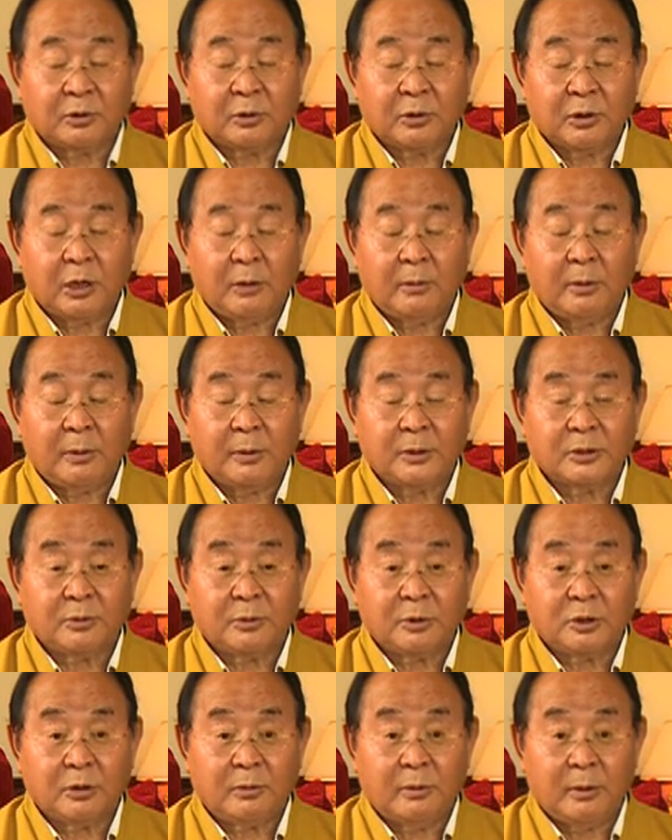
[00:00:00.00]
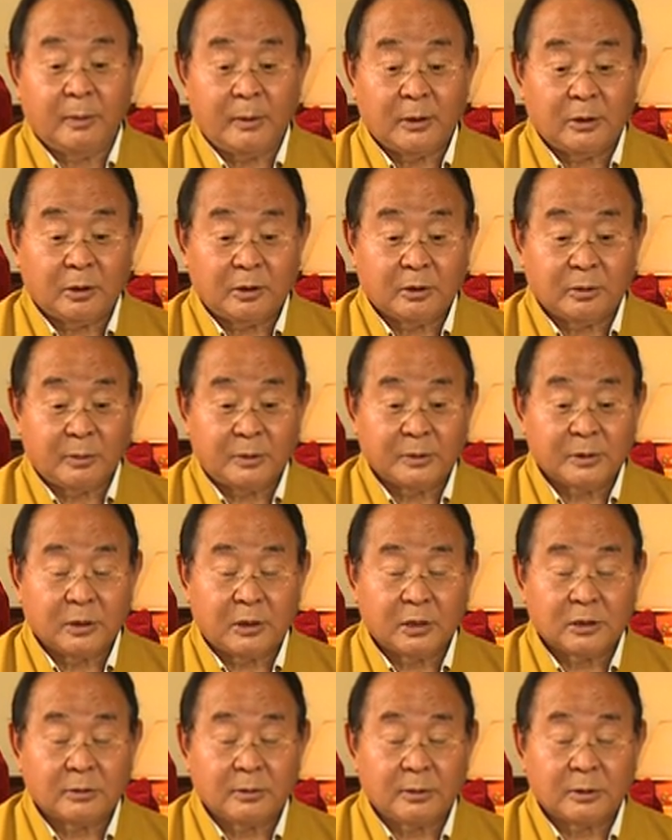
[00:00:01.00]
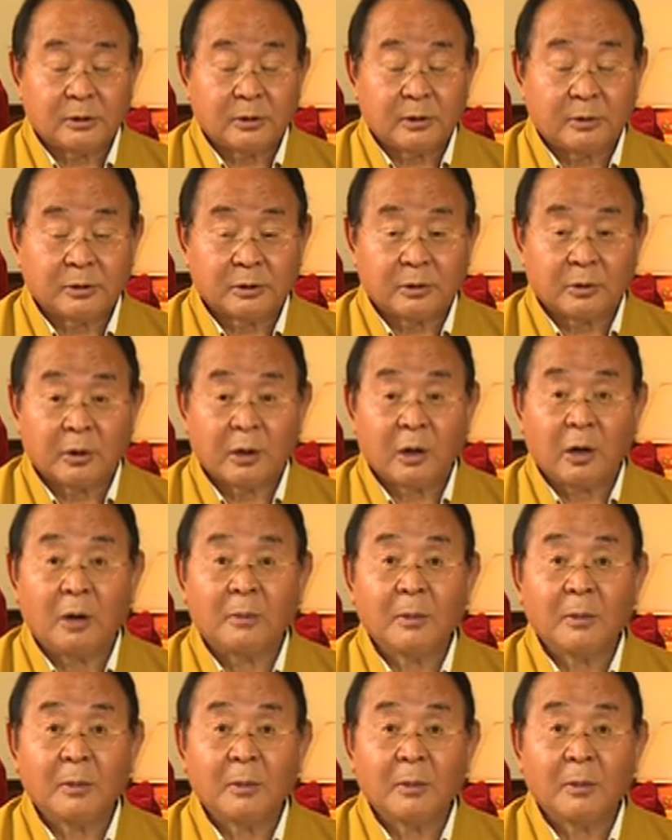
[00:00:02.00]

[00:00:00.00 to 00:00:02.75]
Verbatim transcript: Dugama Basabajima Manardamazanim